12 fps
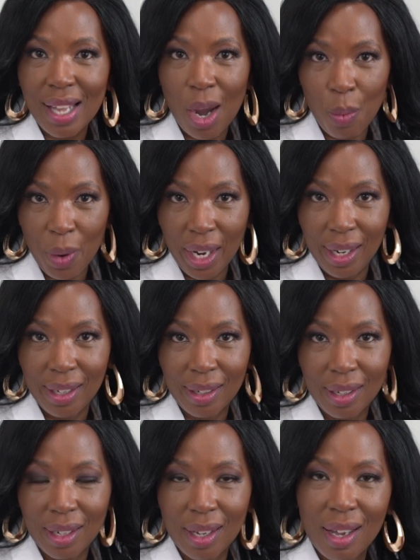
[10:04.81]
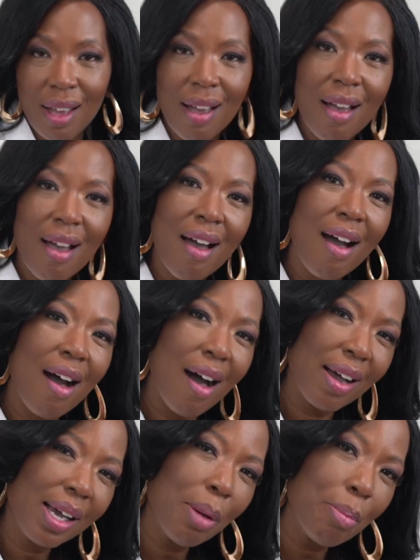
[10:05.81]
that way.
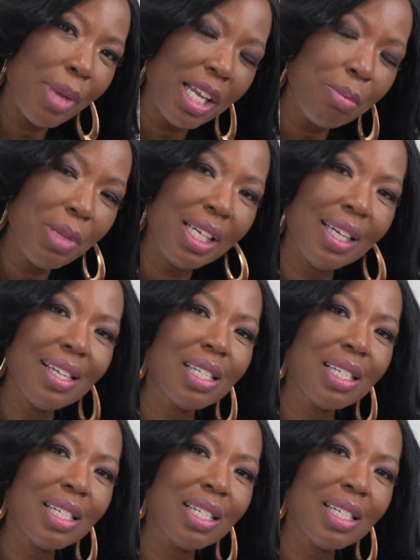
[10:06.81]
A commitment